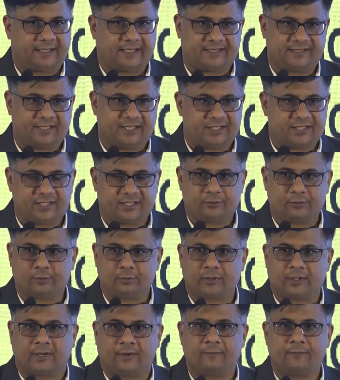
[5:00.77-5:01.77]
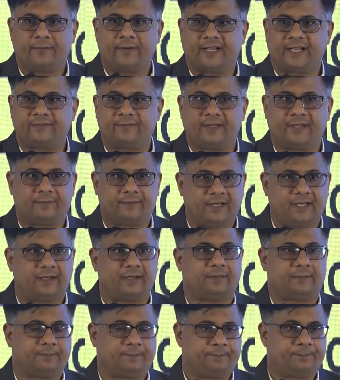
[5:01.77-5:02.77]
destinations to come where we will
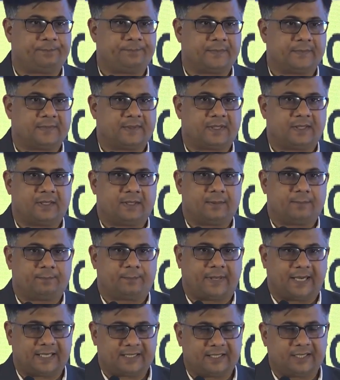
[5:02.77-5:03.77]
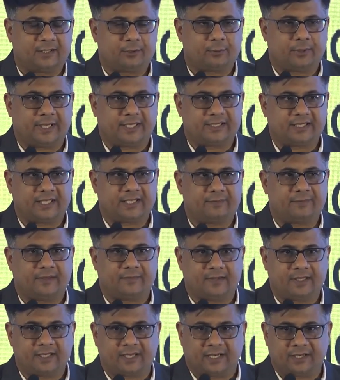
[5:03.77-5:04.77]
partner together, we
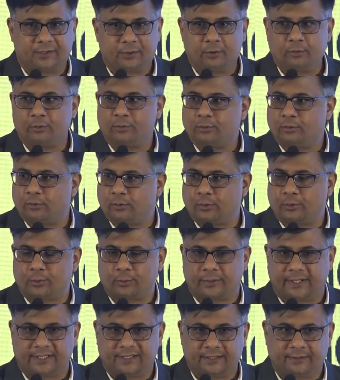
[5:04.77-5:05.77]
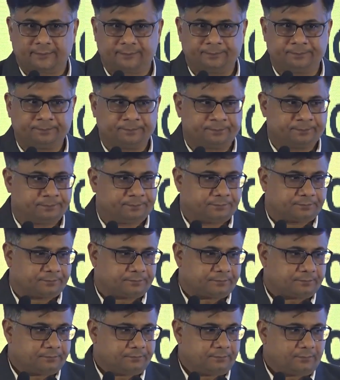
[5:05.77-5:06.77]
will continue to grow together.
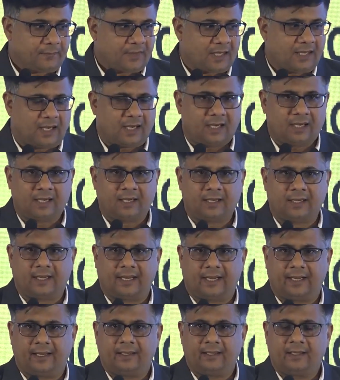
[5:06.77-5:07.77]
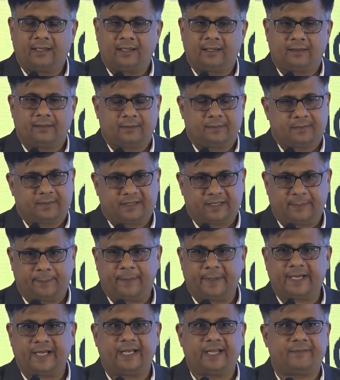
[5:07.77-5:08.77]
Uh,
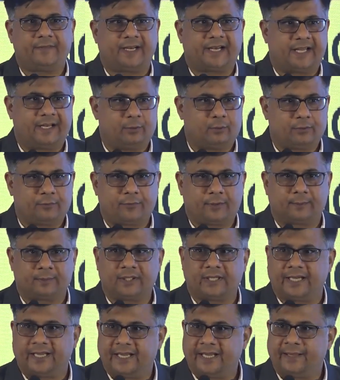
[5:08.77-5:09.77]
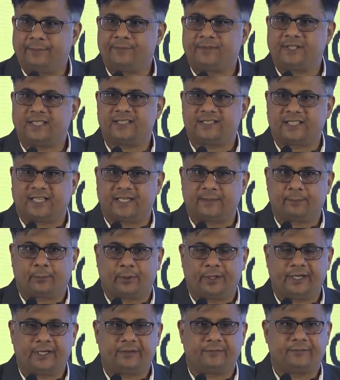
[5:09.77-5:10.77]
Typically, when I look from the AMC
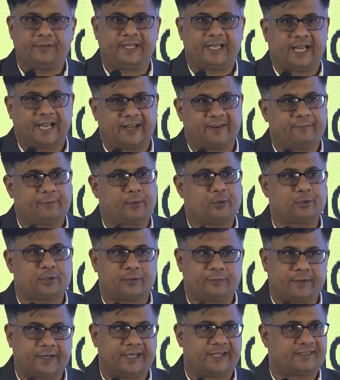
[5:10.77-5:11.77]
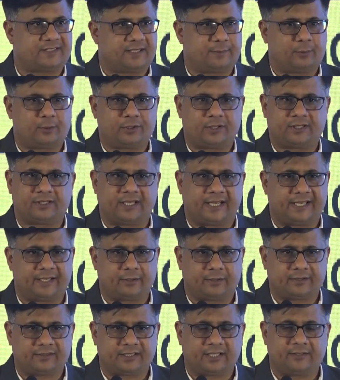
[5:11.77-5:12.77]
standpoint, we have mutual fund distributors like
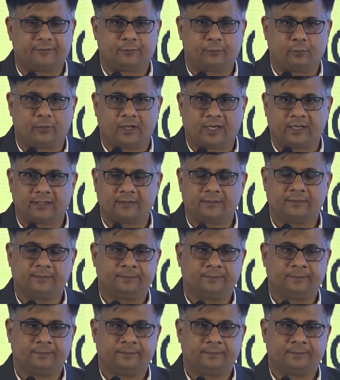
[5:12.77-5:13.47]
yourself who are